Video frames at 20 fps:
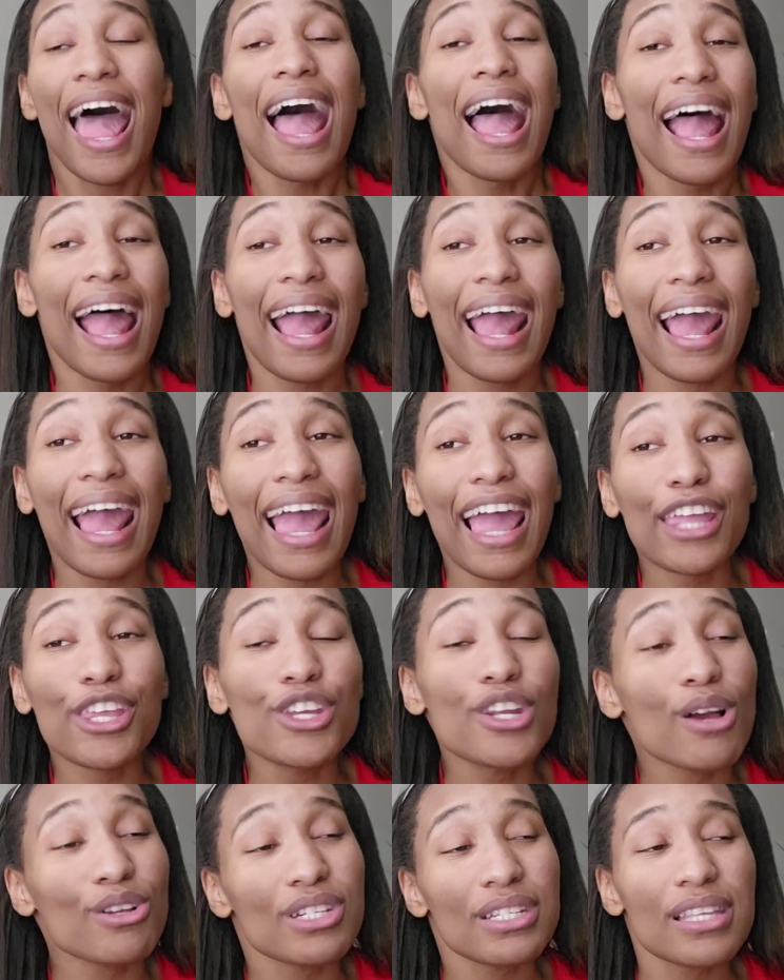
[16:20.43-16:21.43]
And, you
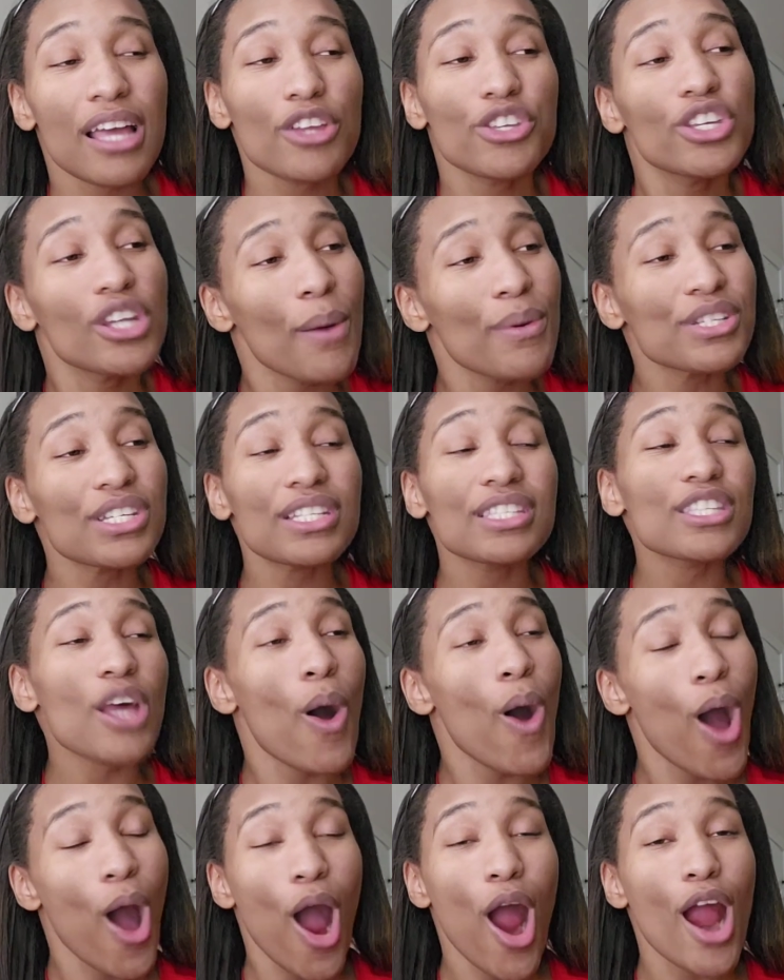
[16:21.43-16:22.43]
know, she said, you know, it's just so
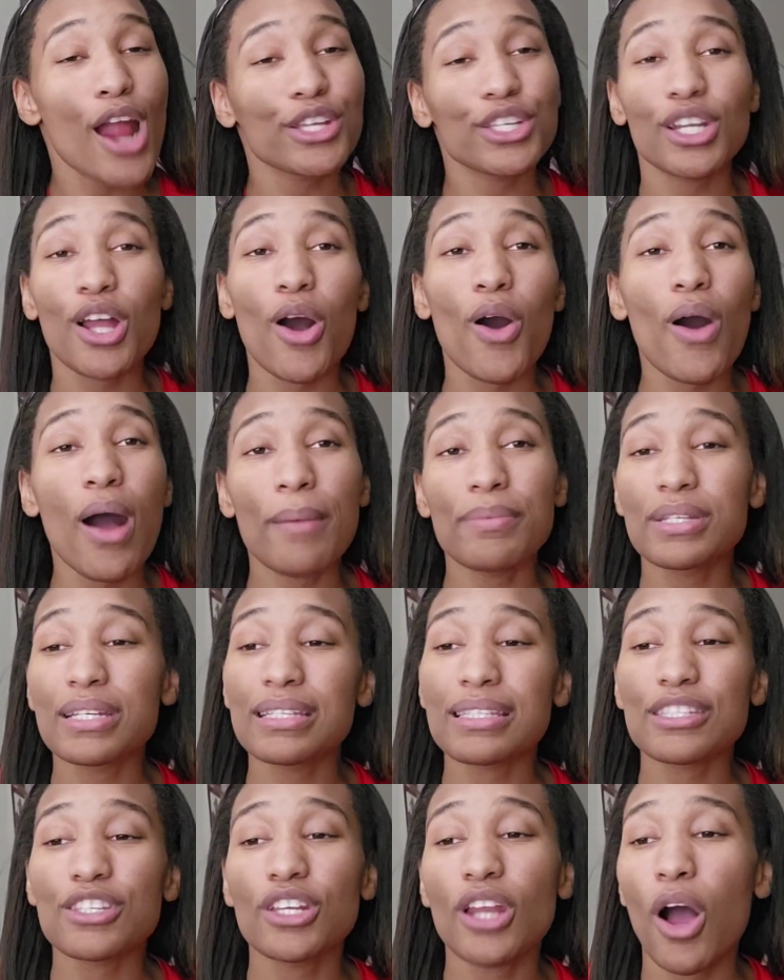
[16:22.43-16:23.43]
hard, you know, I'm
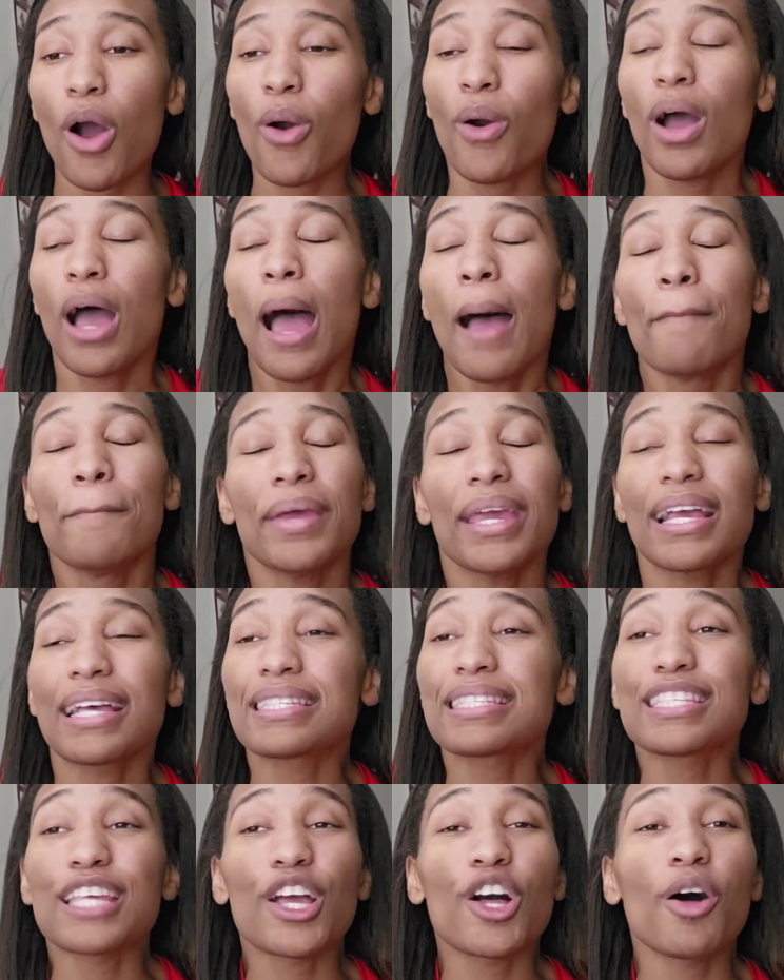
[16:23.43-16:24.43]
just, you know, being a
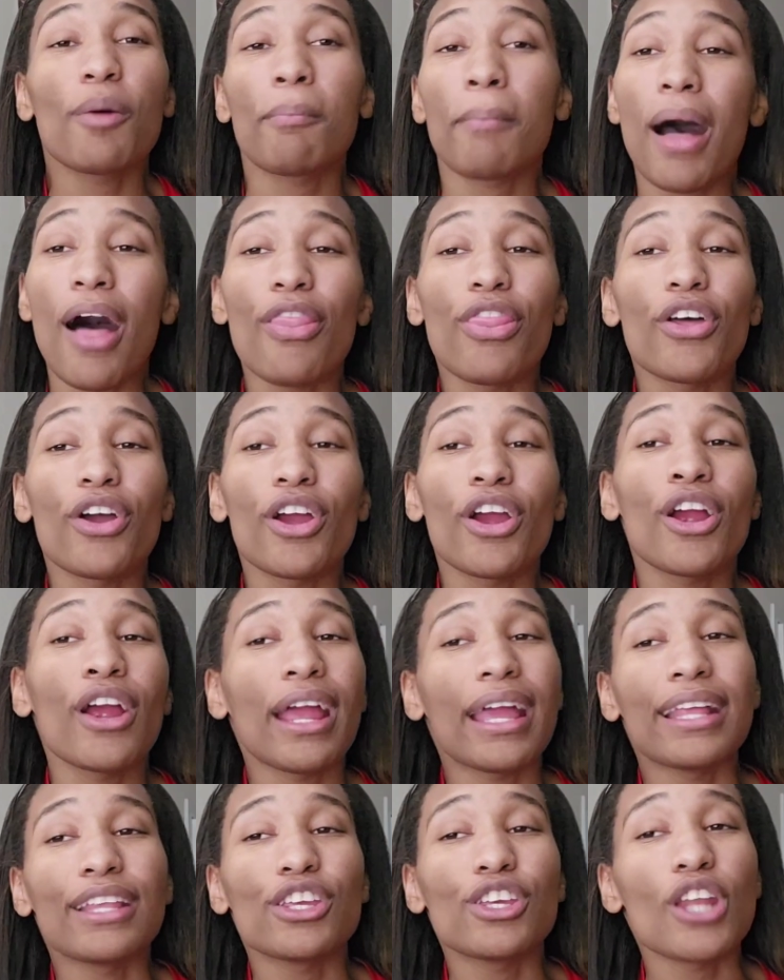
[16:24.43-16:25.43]
single mother
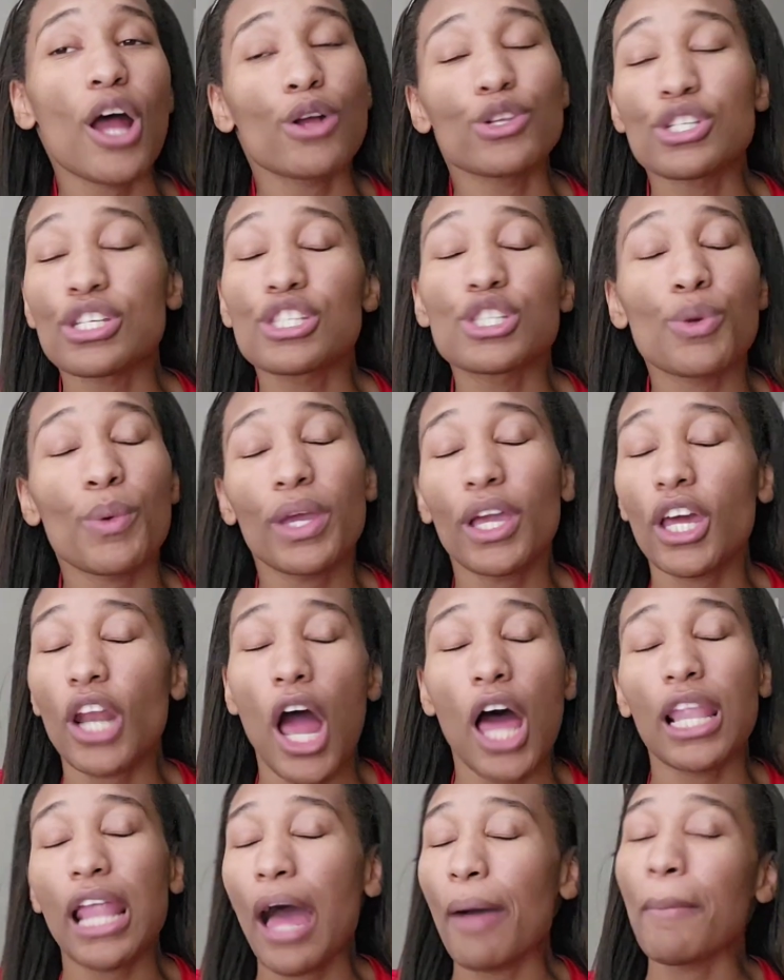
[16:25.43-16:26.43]
and, you know, just doing it
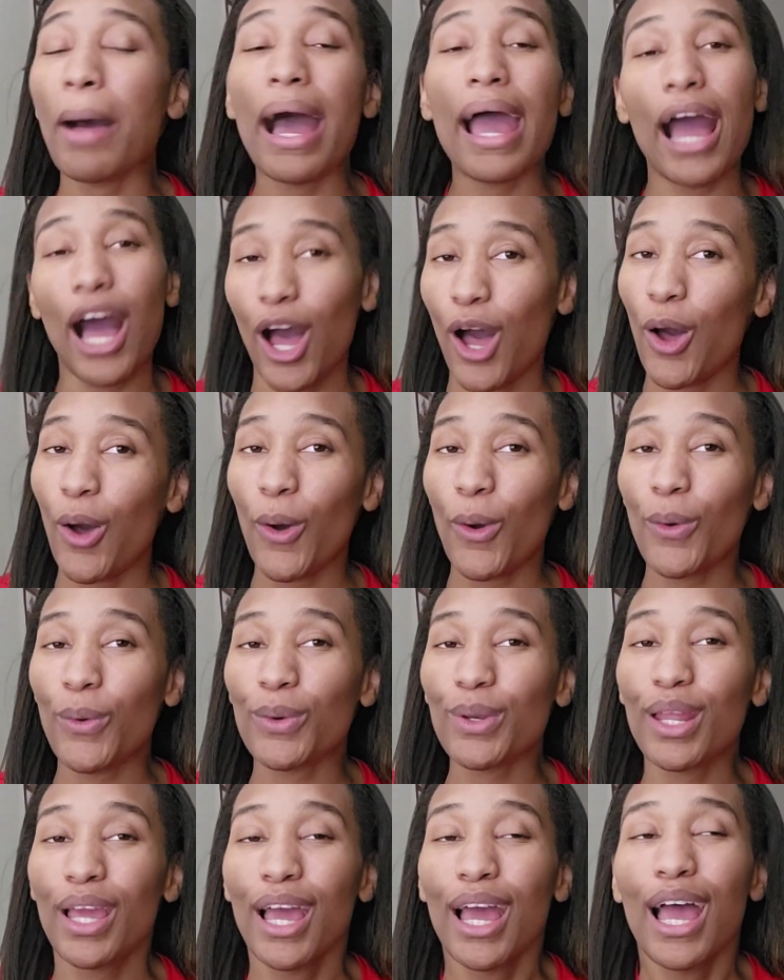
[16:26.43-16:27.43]
all on my
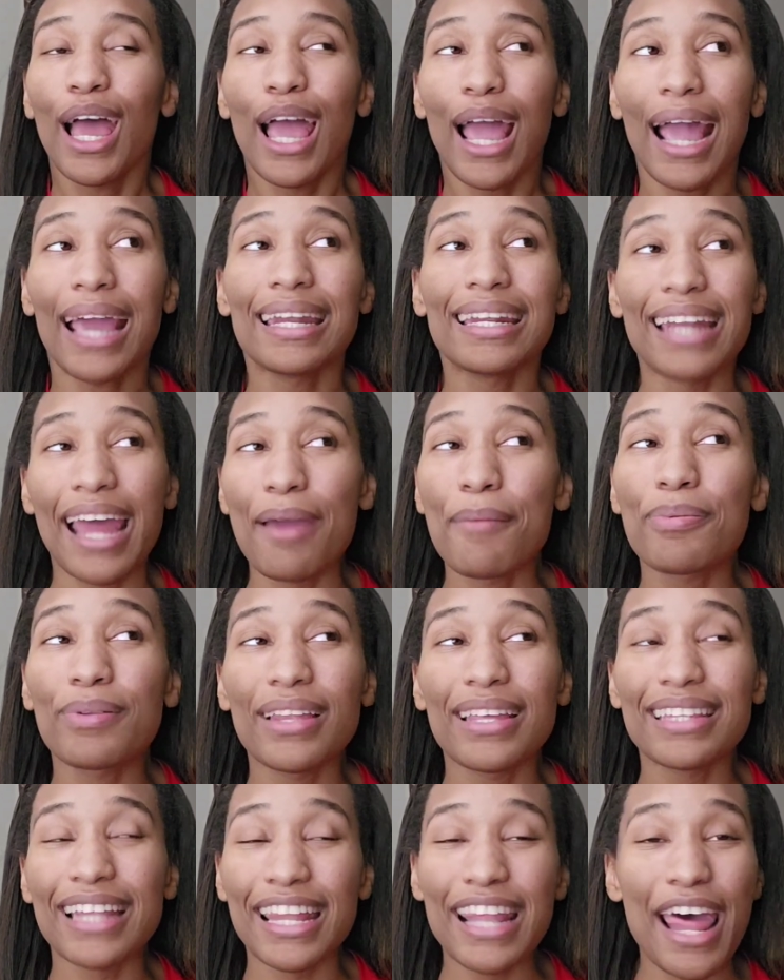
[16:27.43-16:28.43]
own. And then they
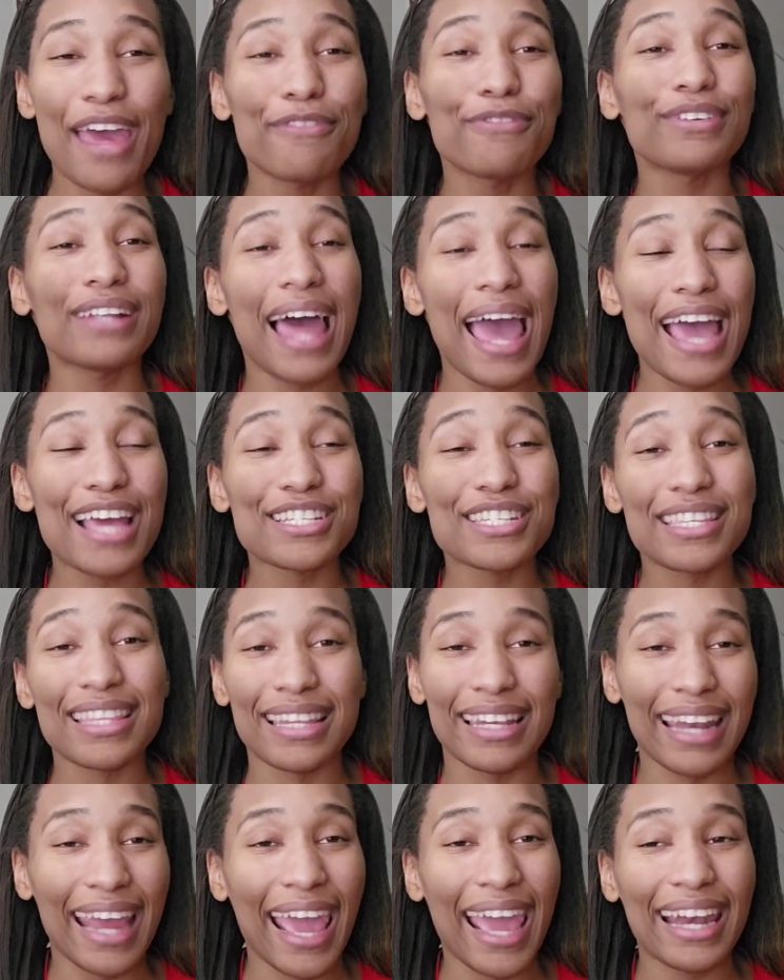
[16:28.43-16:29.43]
and then they flash to the
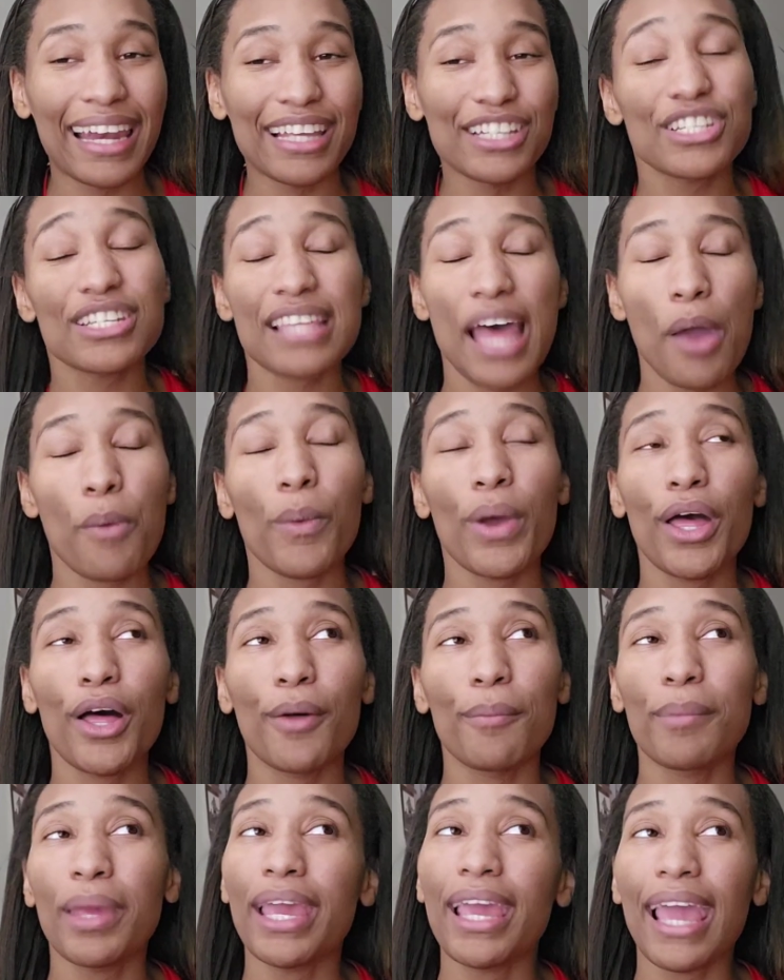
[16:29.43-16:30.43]
nanny. She's like, well,
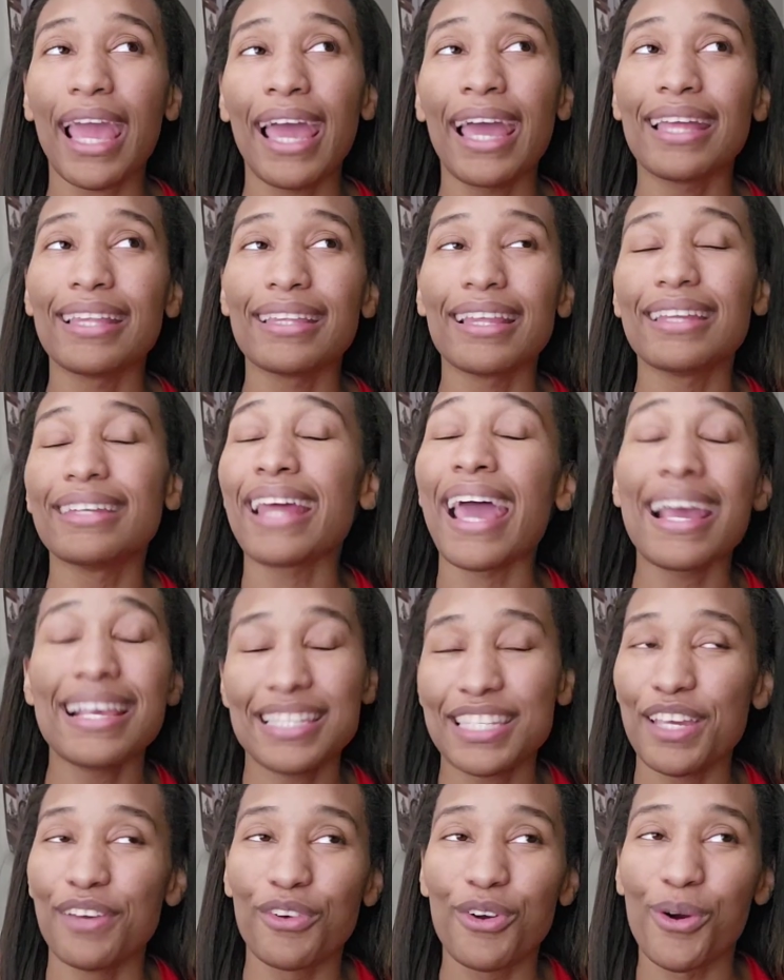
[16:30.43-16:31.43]
me and
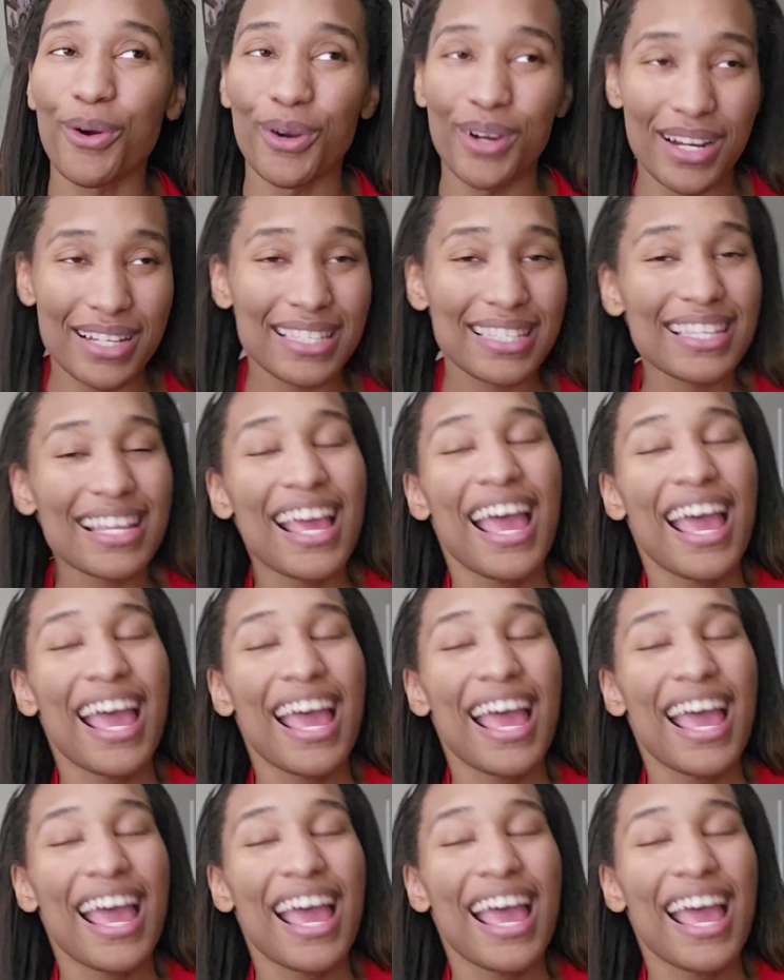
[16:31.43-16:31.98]
Daisy, of course.